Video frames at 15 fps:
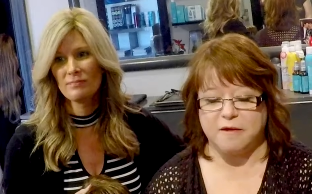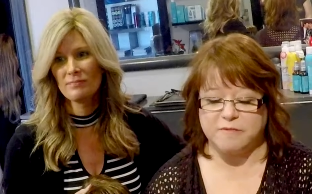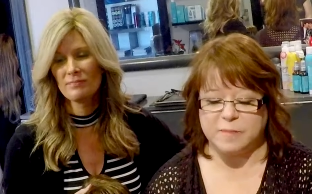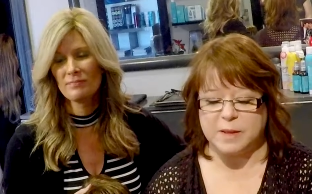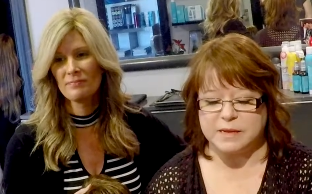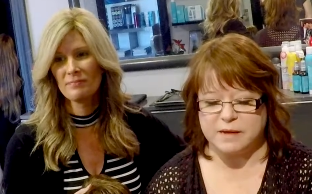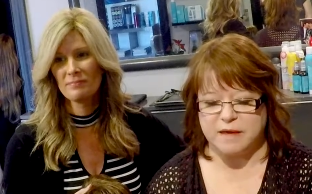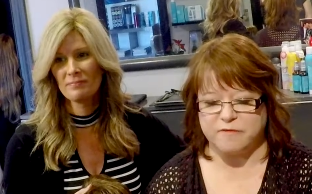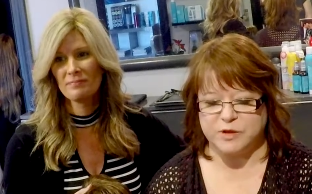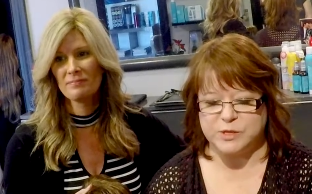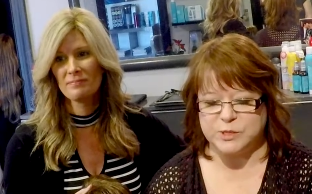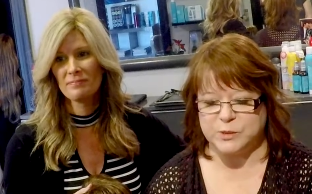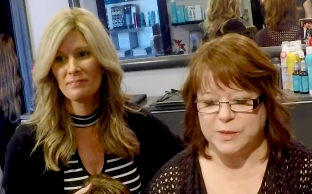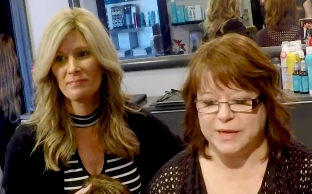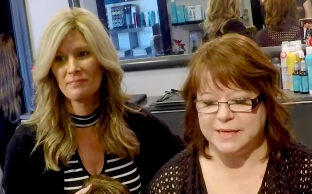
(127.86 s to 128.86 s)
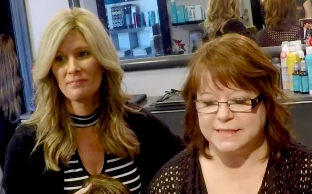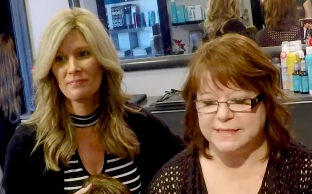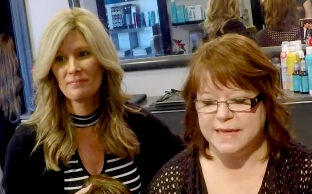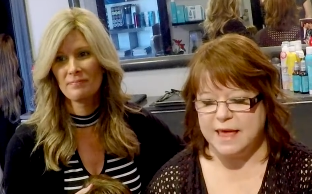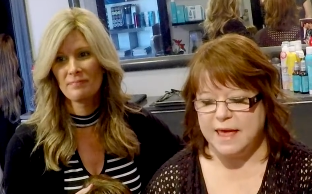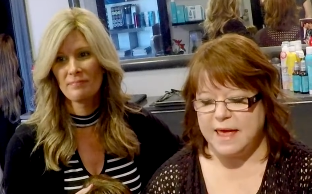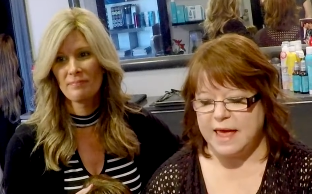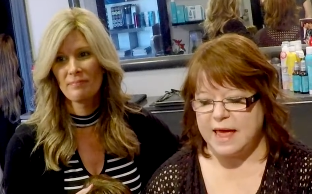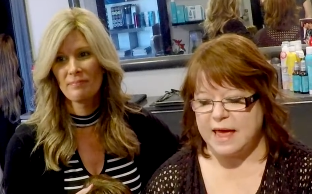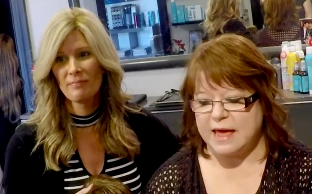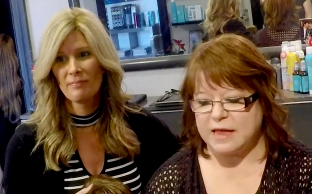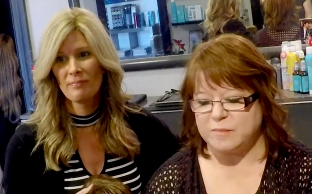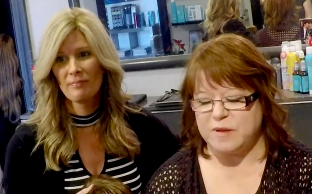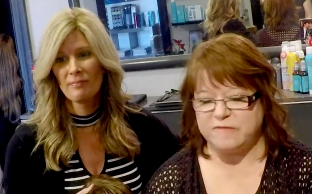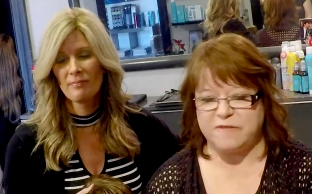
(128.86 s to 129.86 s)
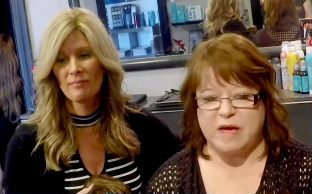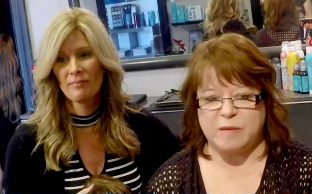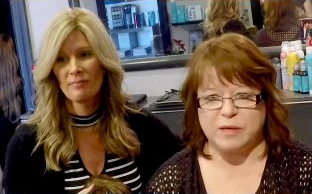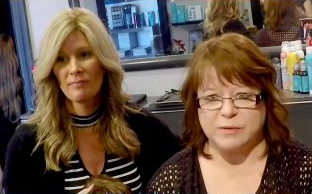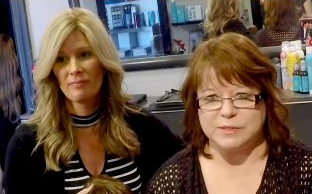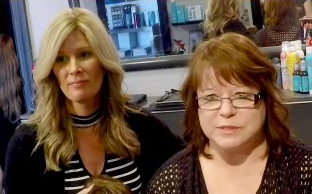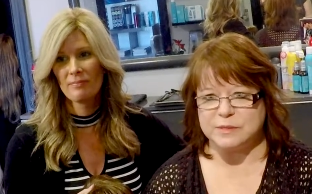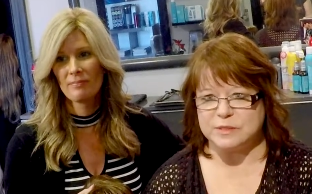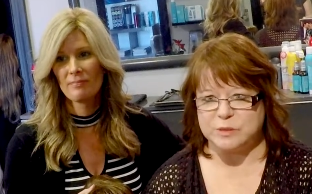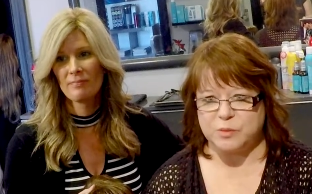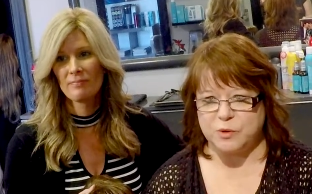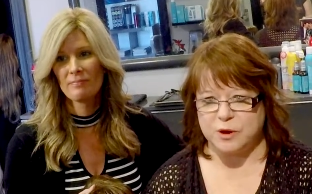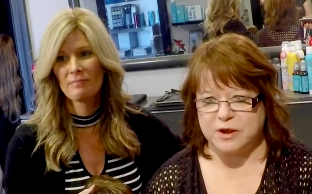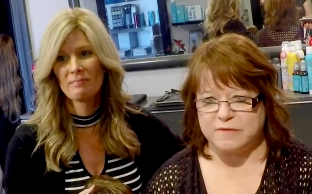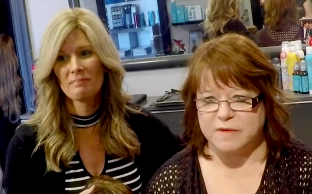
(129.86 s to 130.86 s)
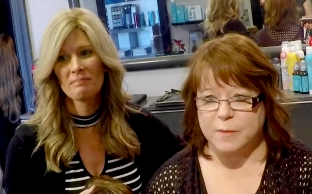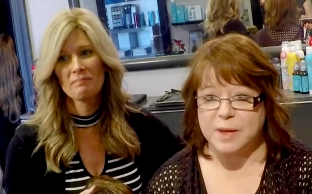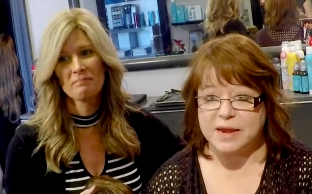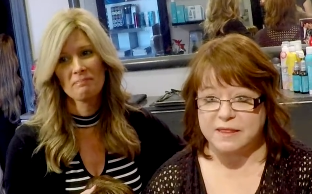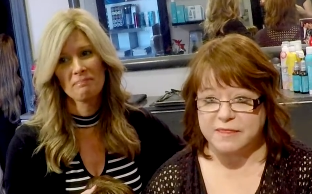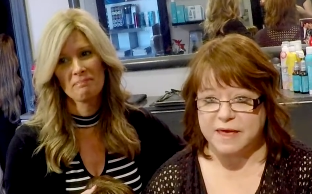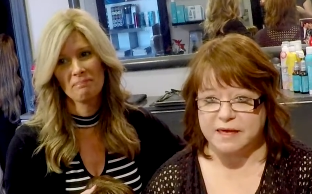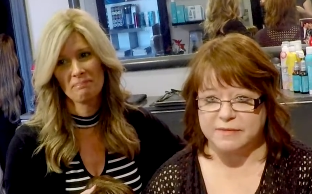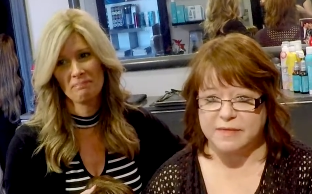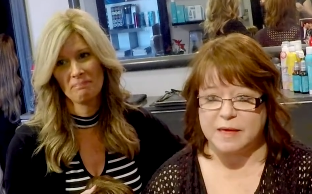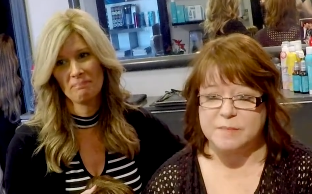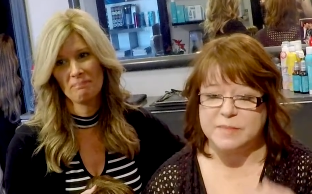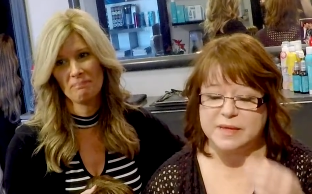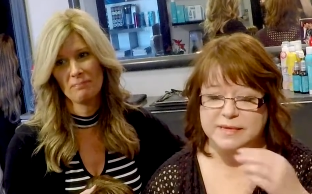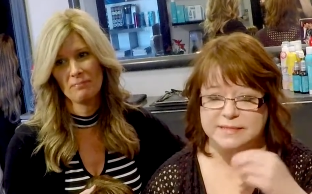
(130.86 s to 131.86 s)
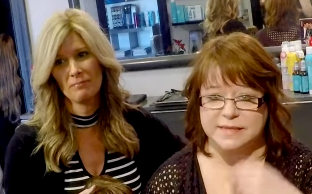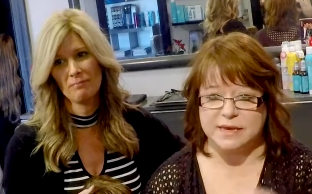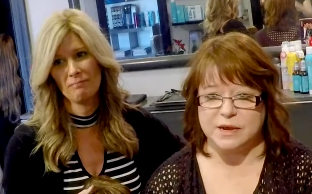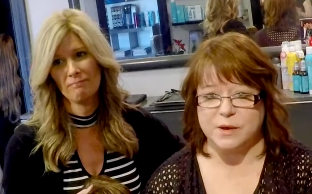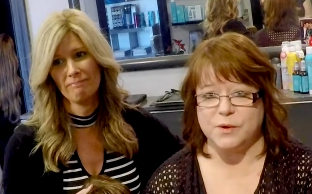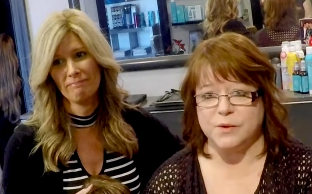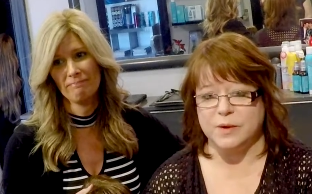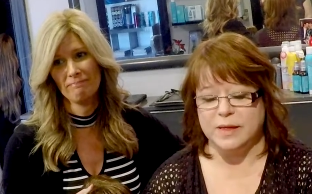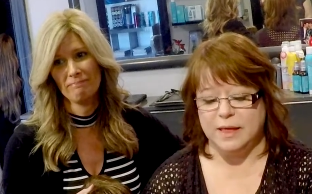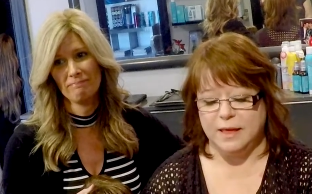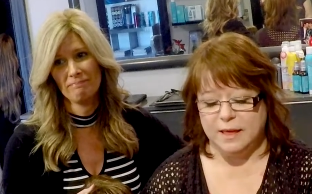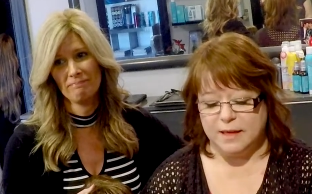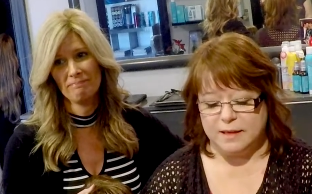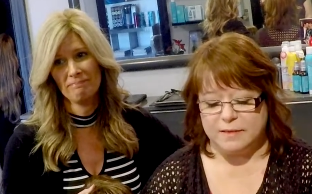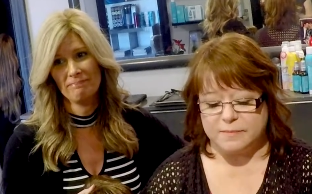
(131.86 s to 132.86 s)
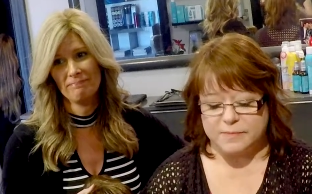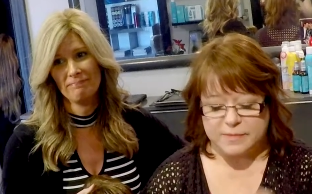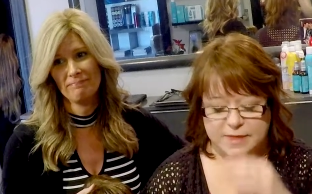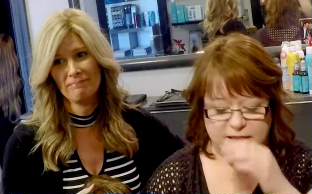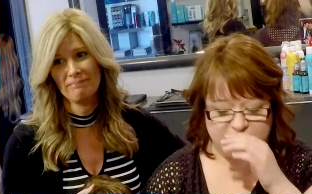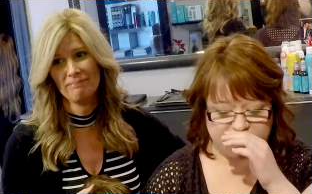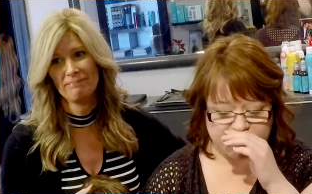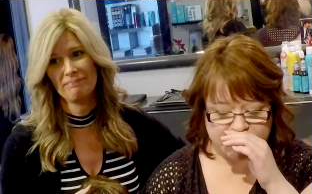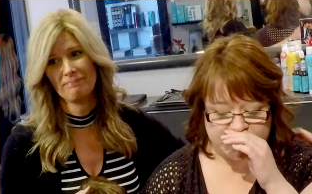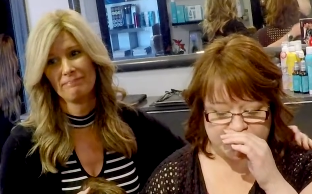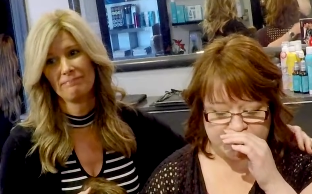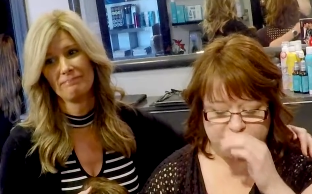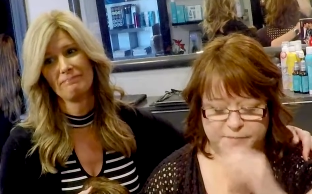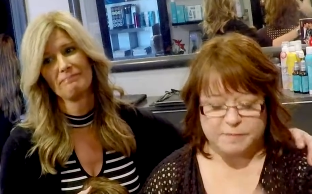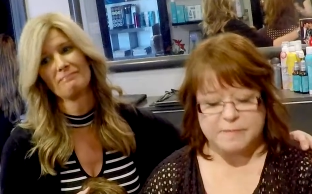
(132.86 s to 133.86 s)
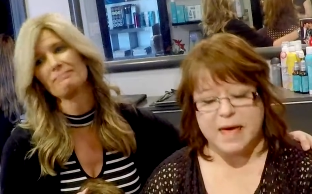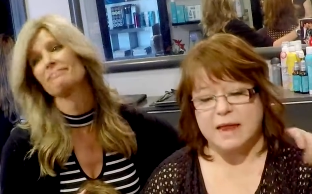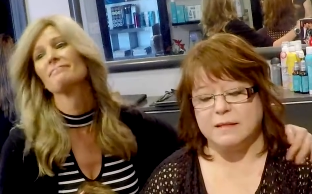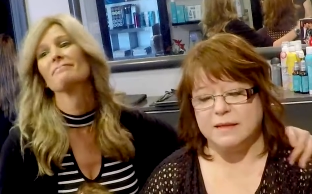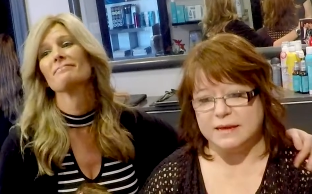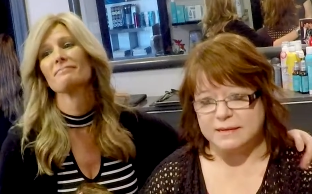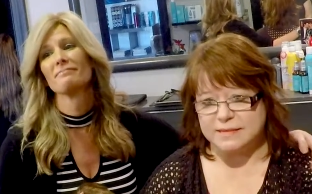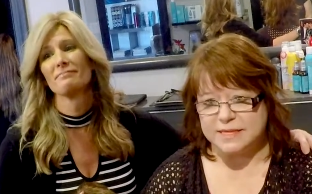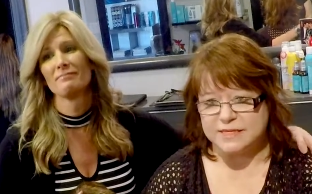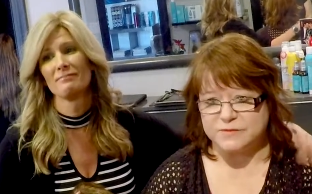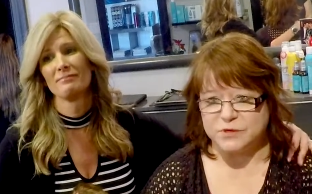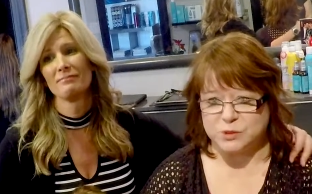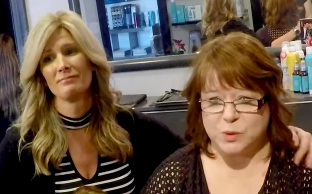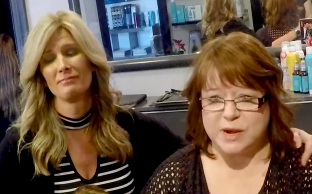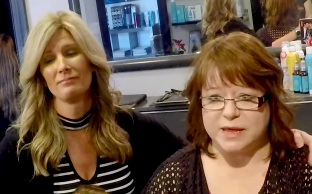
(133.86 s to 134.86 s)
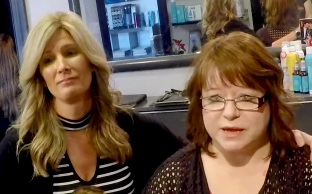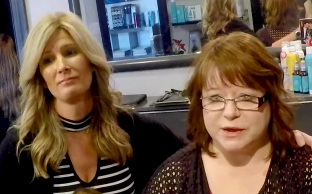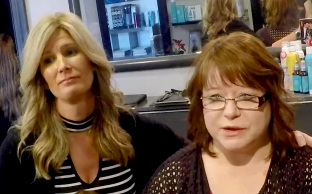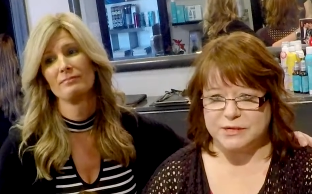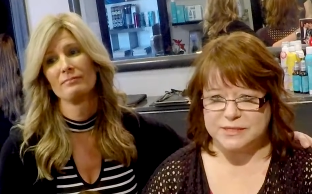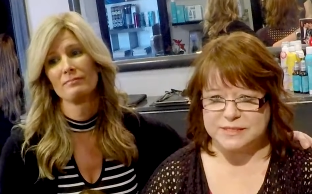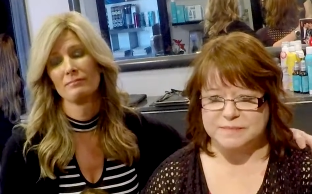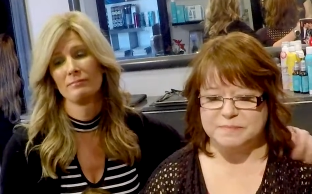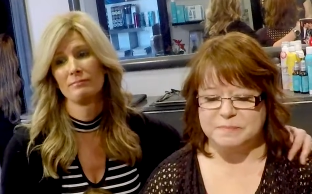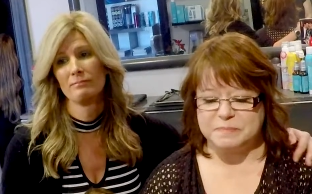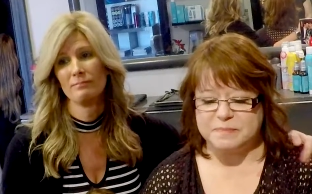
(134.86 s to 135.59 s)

Speaker 1: or about every two weeks. And my family was so supportive. I want to thank them because they know that I've been handling this for 20 years.